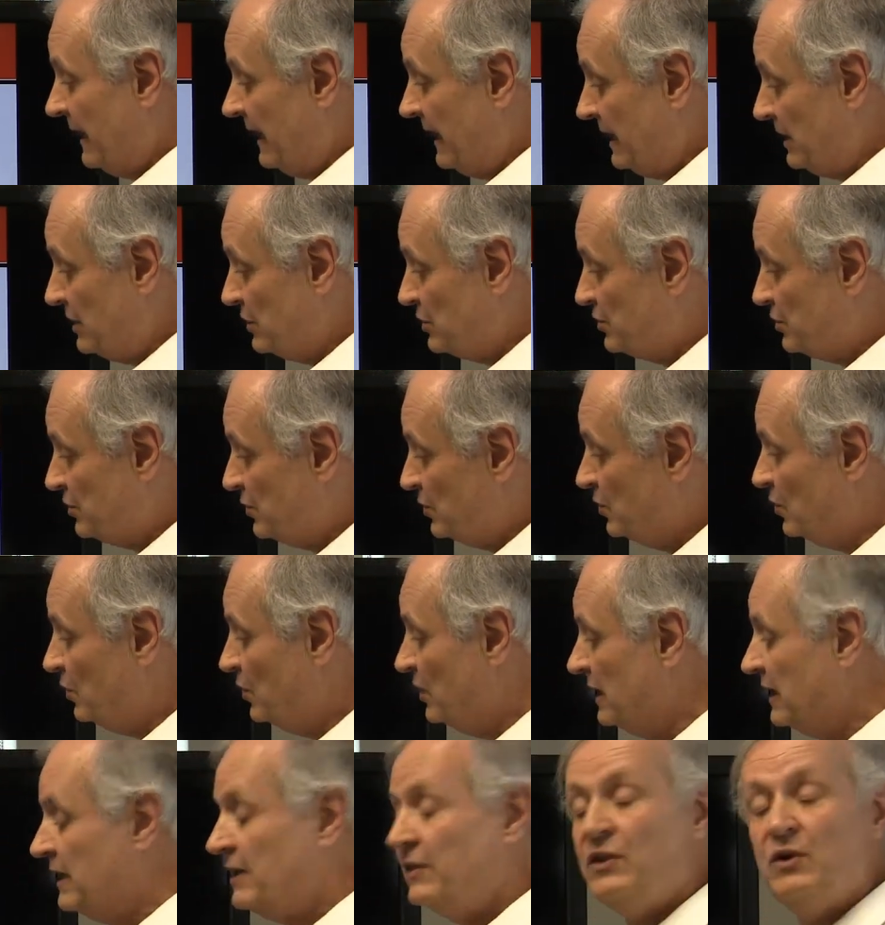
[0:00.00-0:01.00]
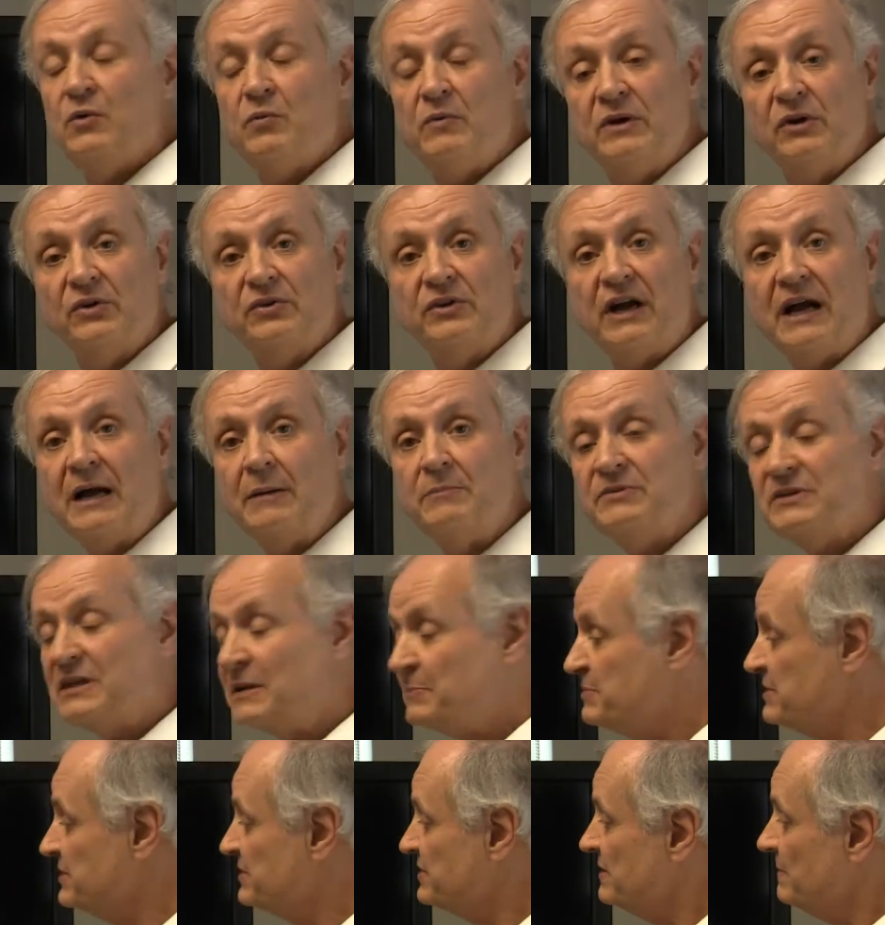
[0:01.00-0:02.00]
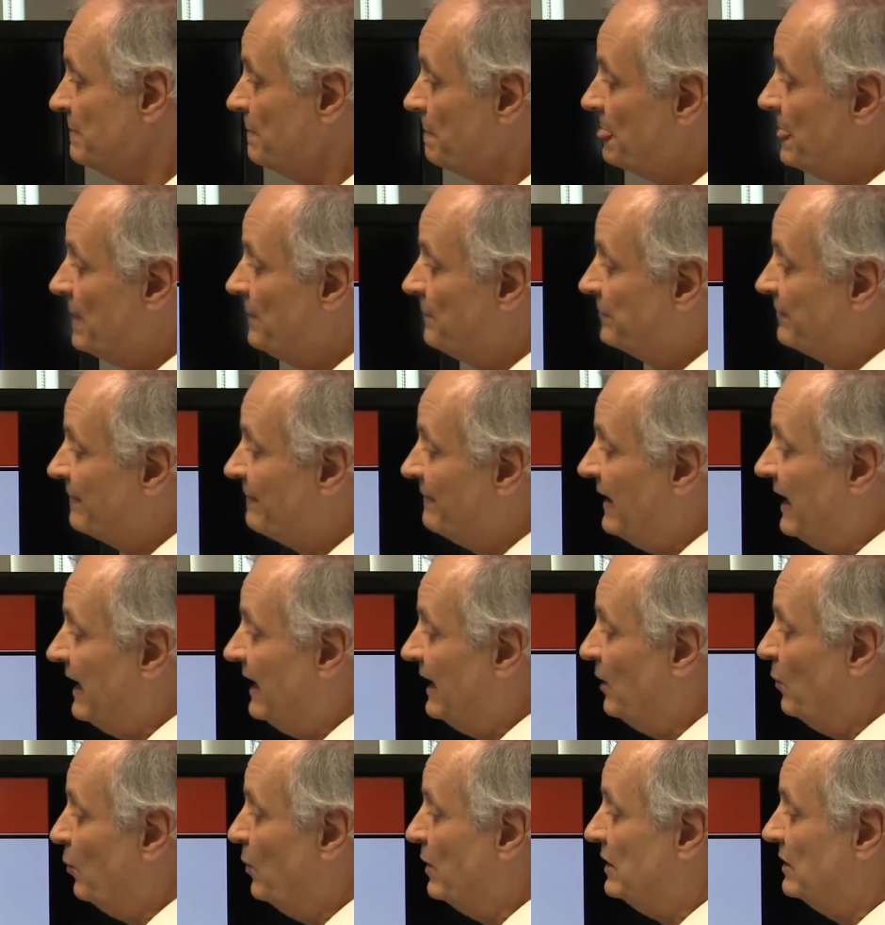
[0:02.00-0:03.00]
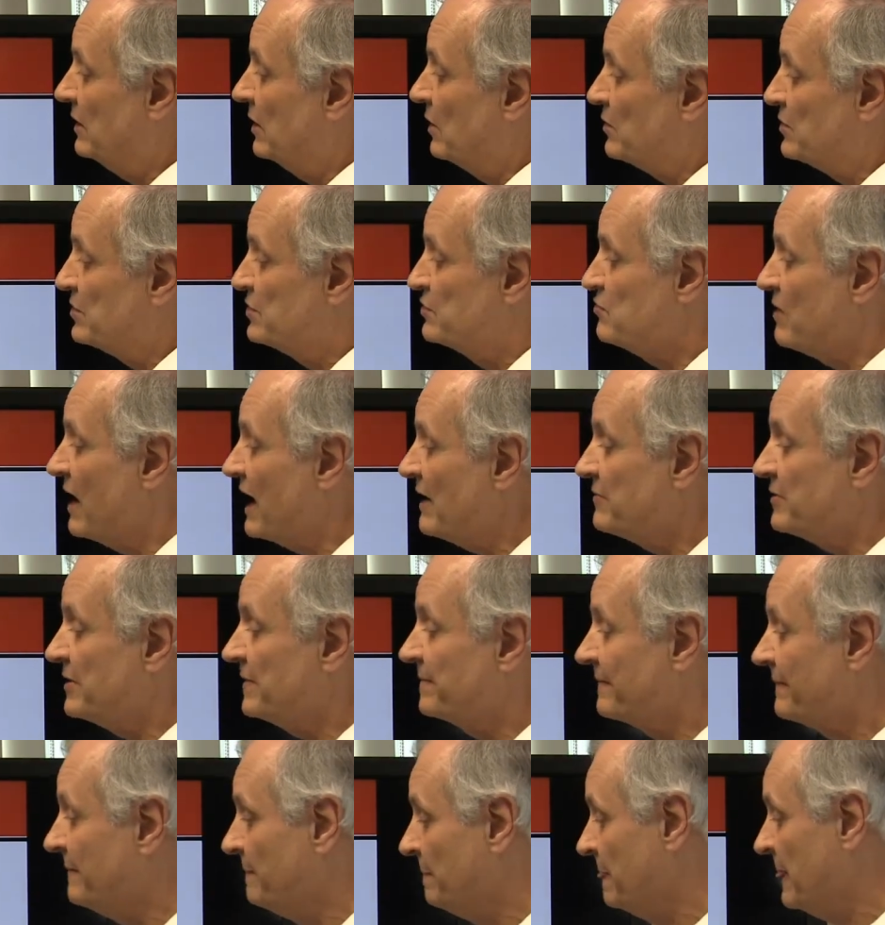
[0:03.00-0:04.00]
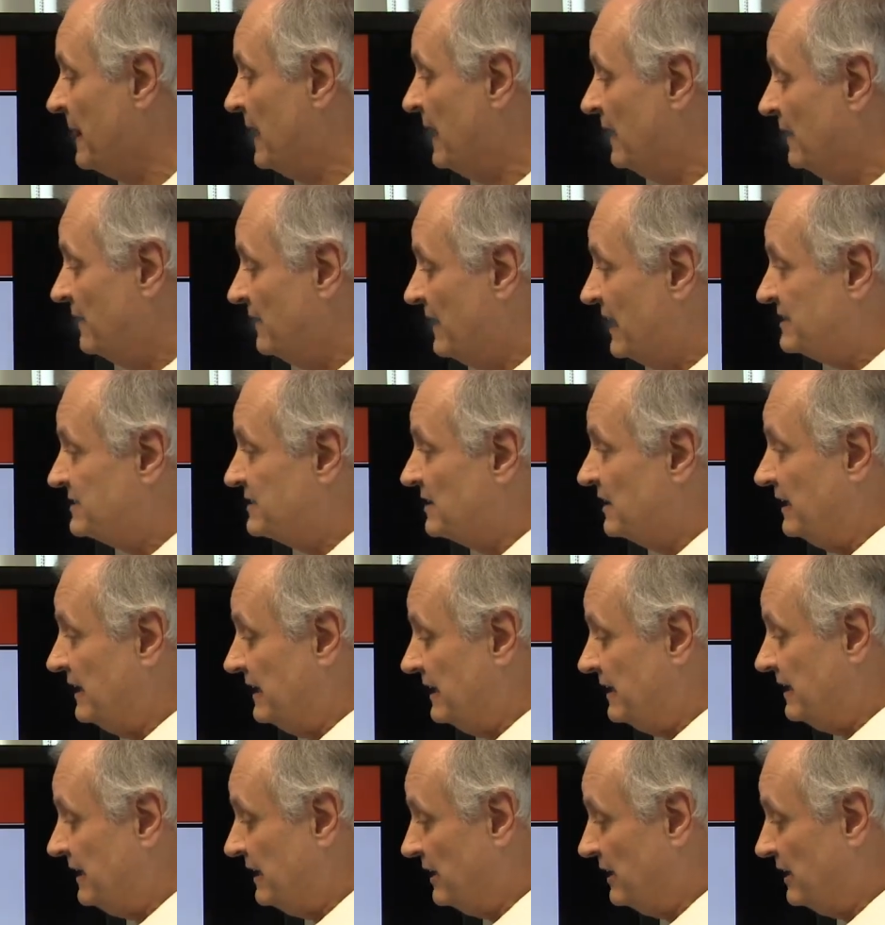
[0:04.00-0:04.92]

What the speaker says: into the real-time subsystem and a Windows driver that's linked